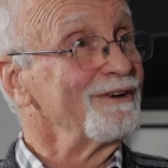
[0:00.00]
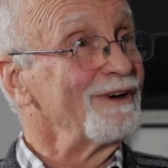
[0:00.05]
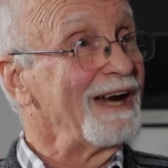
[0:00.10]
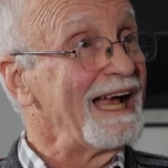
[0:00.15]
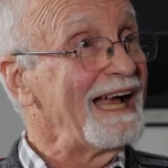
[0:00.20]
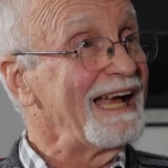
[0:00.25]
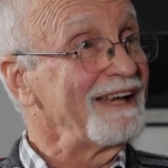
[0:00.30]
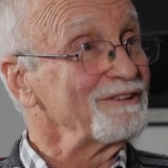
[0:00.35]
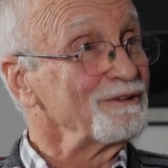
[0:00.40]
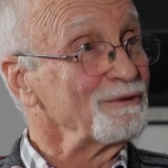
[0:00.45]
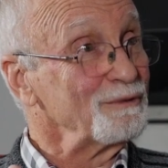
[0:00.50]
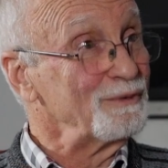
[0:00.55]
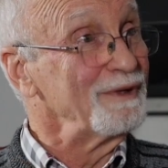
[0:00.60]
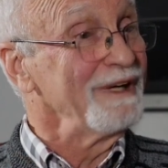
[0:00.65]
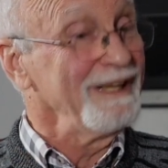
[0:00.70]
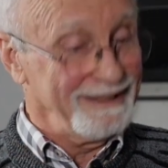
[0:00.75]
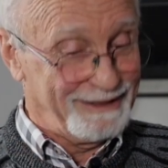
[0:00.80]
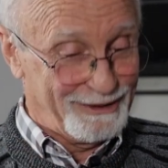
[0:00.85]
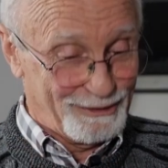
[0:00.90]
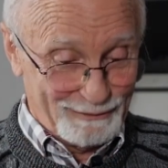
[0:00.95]
you're, as a
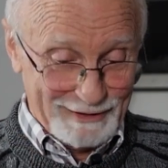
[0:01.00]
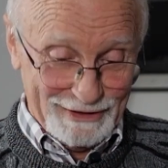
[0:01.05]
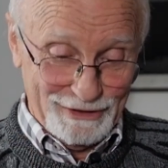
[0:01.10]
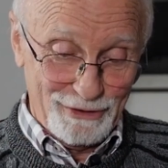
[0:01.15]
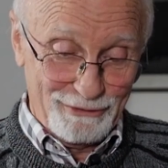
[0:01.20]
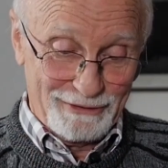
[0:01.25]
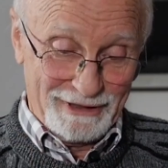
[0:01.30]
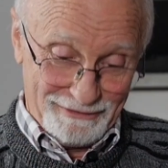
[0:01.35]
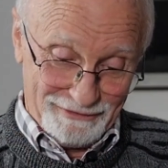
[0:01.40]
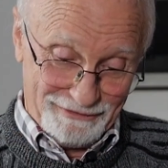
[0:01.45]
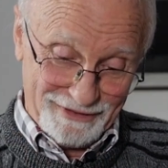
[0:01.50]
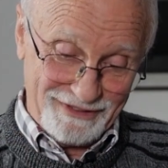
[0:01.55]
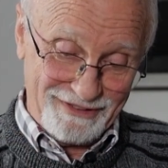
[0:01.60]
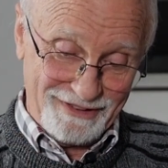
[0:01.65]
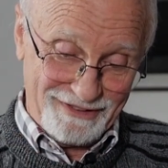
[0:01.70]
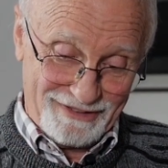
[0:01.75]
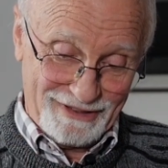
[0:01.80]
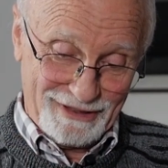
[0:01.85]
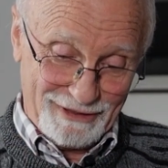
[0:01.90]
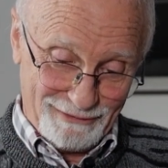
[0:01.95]
reader, when you're
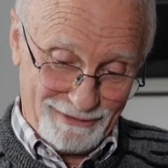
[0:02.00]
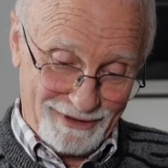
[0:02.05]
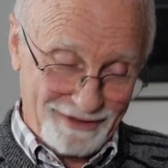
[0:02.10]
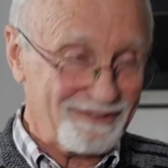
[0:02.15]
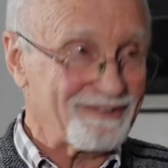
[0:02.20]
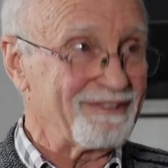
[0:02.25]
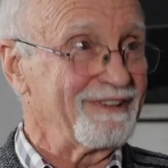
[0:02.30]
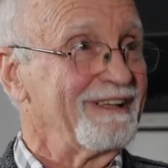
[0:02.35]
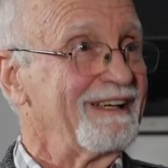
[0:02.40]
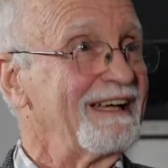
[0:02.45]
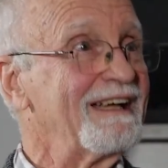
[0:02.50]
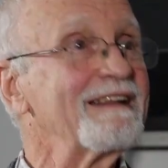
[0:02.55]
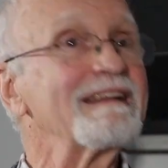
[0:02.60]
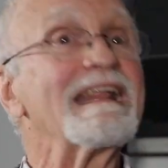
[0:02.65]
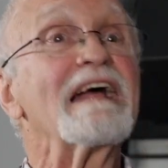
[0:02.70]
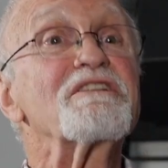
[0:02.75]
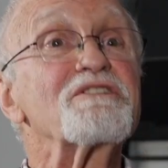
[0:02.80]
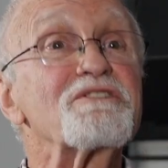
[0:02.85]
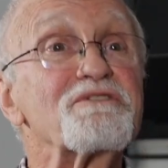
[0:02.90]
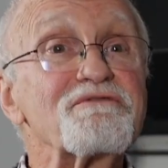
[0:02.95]
envisaging what's there,
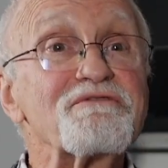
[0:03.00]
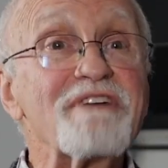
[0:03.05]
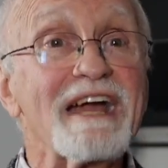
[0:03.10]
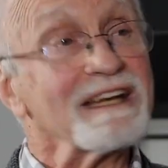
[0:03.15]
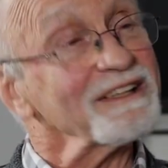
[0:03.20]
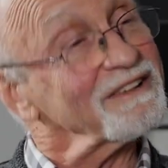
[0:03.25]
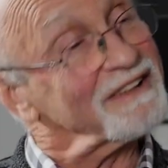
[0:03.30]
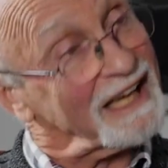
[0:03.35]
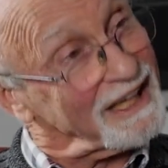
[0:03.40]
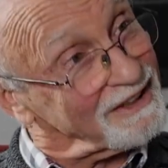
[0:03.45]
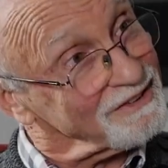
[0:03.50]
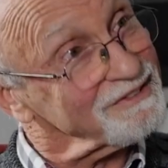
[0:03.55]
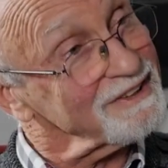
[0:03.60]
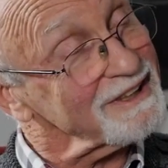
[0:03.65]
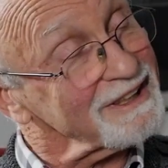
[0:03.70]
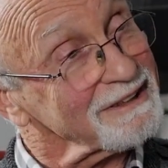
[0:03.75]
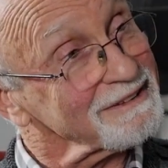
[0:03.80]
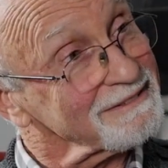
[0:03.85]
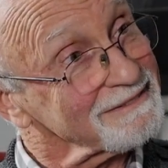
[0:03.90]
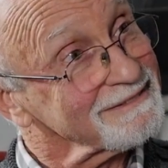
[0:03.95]
that's
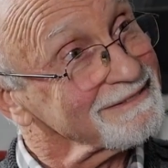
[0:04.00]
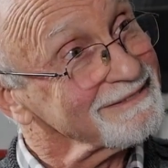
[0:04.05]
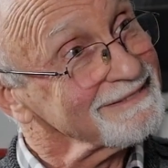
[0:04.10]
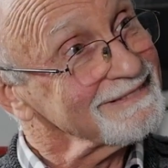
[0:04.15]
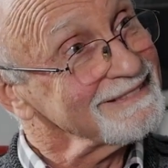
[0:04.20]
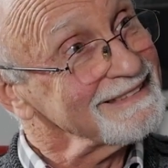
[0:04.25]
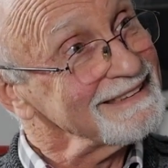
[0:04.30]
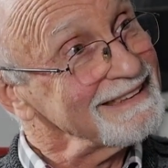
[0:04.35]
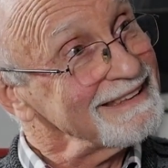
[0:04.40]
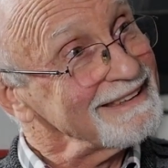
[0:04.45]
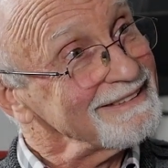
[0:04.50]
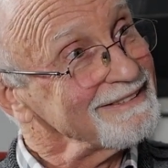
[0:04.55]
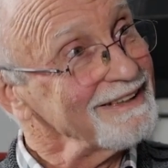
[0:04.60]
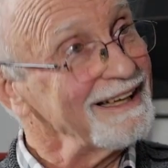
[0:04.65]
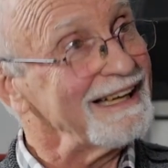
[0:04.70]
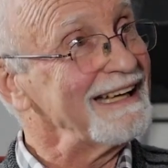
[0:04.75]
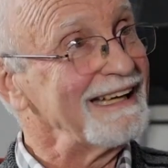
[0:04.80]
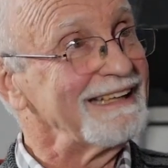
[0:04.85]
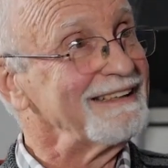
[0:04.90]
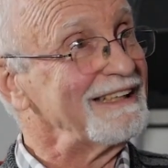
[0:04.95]
fantastic.
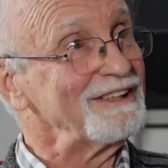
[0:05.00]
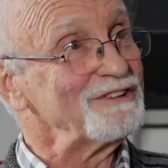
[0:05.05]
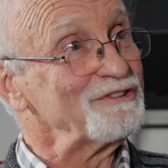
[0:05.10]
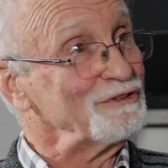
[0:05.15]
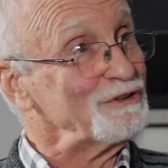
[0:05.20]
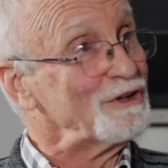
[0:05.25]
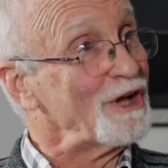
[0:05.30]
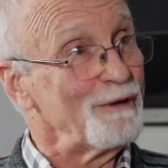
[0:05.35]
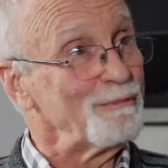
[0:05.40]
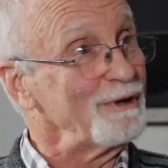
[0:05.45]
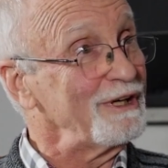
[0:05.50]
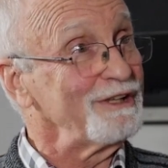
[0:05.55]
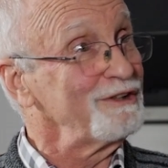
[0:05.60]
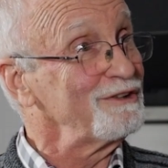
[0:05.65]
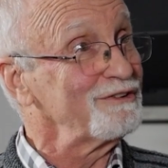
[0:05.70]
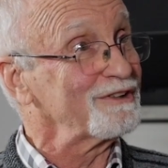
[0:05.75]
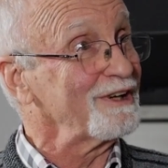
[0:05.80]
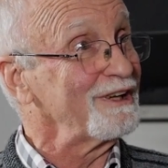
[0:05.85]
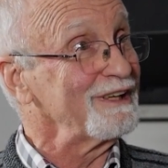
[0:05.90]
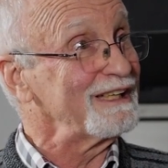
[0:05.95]
Right? And there's nobody
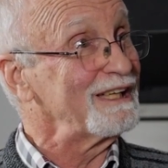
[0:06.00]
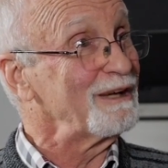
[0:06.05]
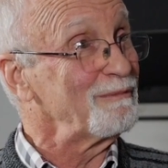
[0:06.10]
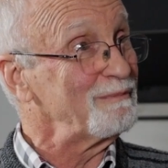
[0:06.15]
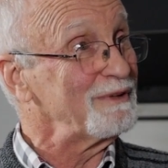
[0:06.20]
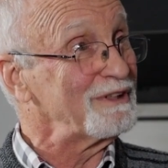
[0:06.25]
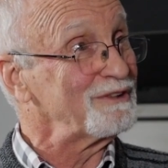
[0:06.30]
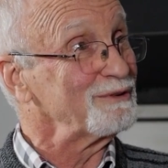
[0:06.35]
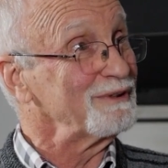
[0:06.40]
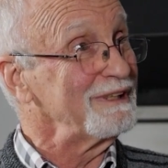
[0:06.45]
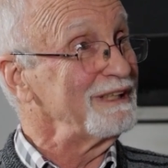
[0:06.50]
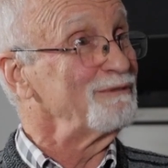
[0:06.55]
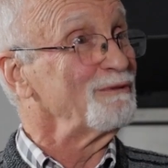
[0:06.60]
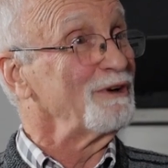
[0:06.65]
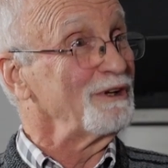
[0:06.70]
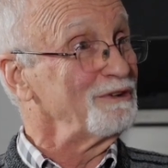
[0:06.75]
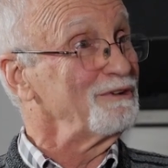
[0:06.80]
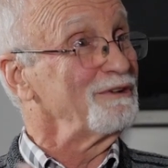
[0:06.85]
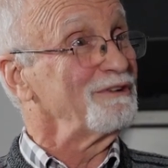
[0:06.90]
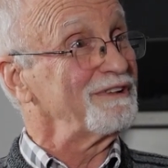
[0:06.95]
who's going to get between
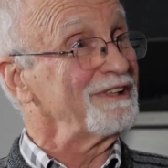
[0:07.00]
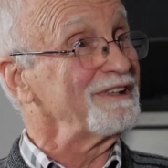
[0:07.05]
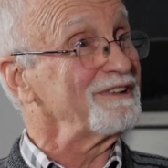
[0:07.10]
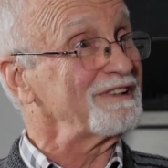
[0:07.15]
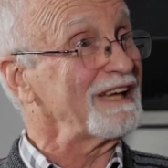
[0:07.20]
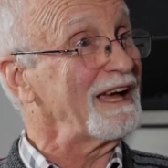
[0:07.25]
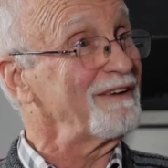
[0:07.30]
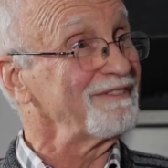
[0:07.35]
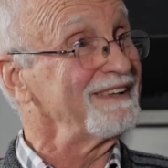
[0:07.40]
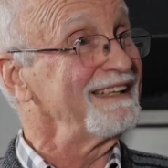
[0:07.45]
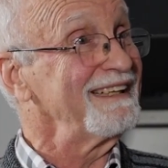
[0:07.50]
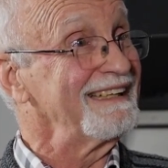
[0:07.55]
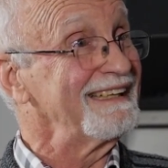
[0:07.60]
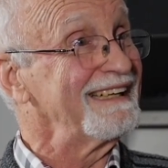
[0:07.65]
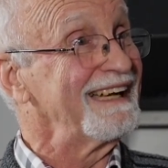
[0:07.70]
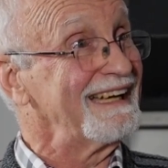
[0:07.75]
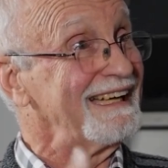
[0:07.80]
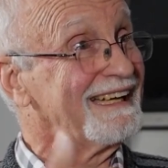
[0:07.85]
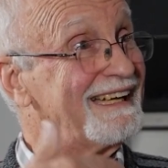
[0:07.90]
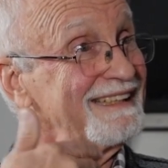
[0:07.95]
what you think's
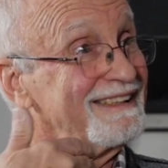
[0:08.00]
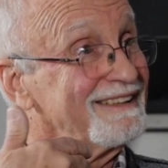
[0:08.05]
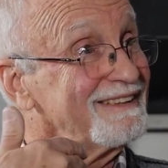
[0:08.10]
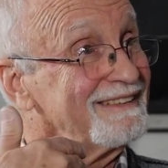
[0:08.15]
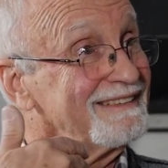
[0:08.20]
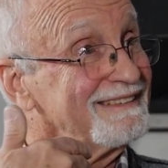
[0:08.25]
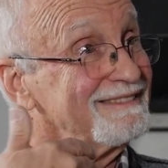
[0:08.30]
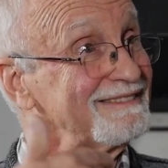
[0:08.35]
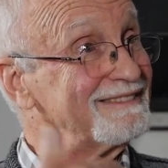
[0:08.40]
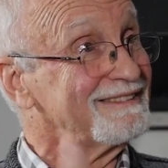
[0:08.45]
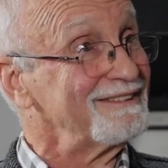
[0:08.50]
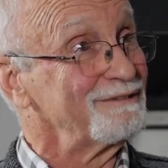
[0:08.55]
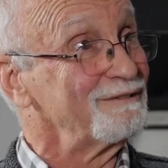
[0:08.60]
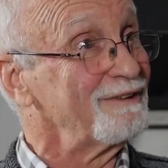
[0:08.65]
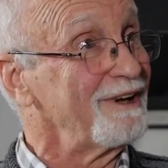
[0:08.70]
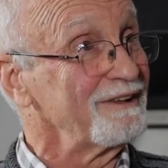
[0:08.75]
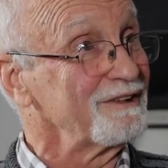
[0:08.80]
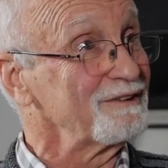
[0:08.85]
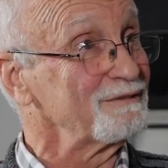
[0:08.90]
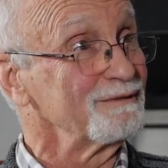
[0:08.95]
happening and the
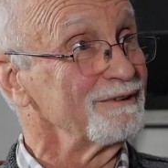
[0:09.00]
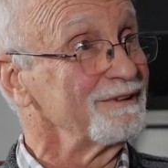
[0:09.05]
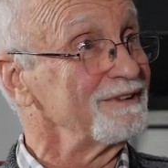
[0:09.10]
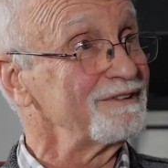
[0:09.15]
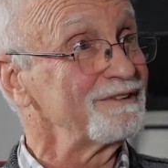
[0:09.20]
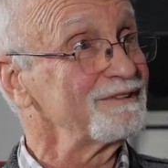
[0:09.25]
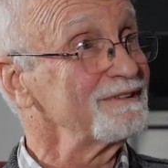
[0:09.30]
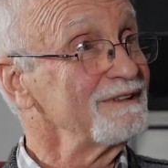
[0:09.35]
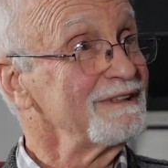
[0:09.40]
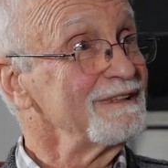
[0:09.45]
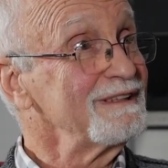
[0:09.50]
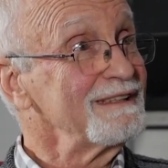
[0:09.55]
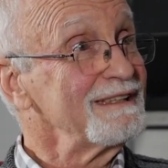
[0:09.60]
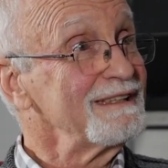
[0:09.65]
writer's words.